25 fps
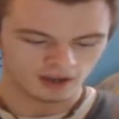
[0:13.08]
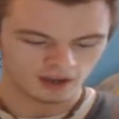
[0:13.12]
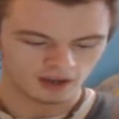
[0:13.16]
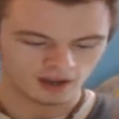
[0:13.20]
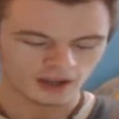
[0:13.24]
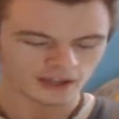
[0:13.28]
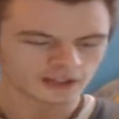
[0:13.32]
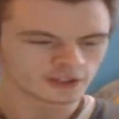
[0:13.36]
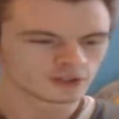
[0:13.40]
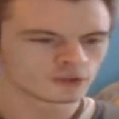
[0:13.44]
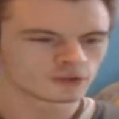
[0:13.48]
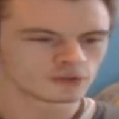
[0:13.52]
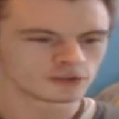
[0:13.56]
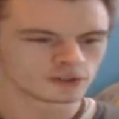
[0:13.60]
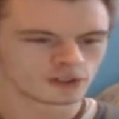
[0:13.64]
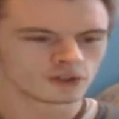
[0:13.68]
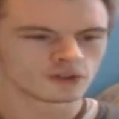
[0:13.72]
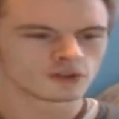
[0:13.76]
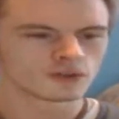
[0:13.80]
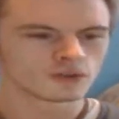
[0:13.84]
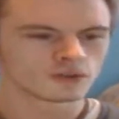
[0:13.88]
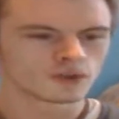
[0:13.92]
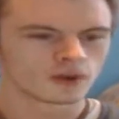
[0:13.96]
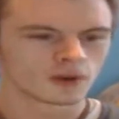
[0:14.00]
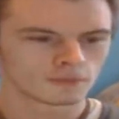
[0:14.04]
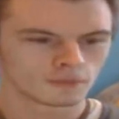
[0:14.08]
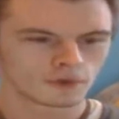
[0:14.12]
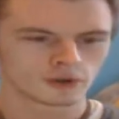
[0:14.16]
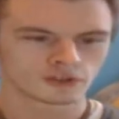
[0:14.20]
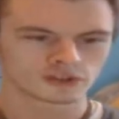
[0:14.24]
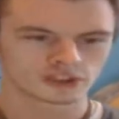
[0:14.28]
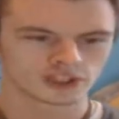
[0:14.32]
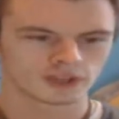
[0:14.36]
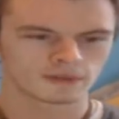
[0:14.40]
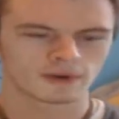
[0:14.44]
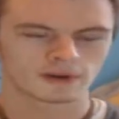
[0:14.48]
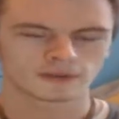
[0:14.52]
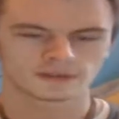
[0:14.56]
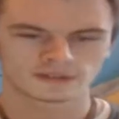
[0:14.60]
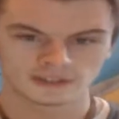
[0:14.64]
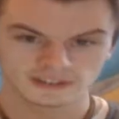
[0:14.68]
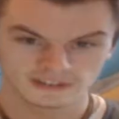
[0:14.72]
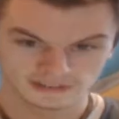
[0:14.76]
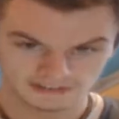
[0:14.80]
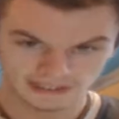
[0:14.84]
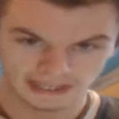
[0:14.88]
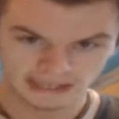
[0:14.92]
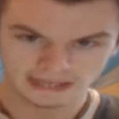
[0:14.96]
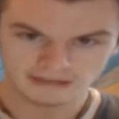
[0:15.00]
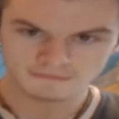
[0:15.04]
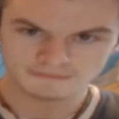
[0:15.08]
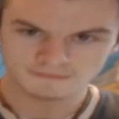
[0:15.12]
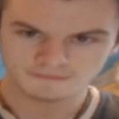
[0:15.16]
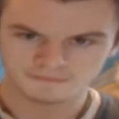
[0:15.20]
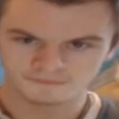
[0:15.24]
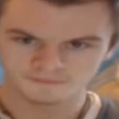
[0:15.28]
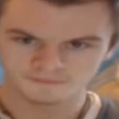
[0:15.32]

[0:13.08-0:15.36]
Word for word: I don't know much about this game.